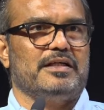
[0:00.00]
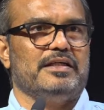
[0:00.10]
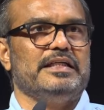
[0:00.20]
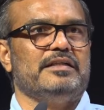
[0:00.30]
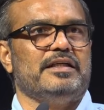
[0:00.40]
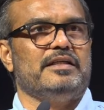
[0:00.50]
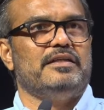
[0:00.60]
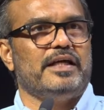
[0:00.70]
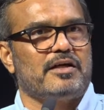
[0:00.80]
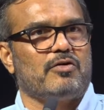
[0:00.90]
in
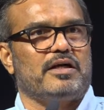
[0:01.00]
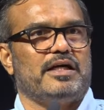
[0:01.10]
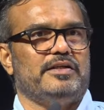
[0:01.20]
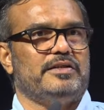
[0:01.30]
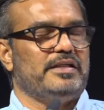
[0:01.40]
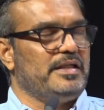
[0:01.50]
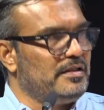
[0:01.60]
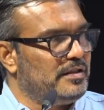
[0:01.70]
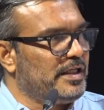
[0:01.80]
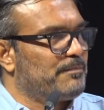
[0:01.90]
their locality,
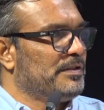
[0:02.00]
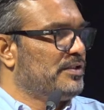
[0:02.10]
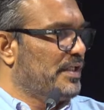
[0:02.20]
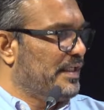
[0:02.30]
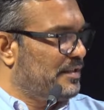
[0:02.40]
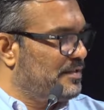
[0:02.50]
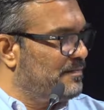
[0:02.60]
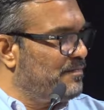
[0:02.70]
in their panchayats.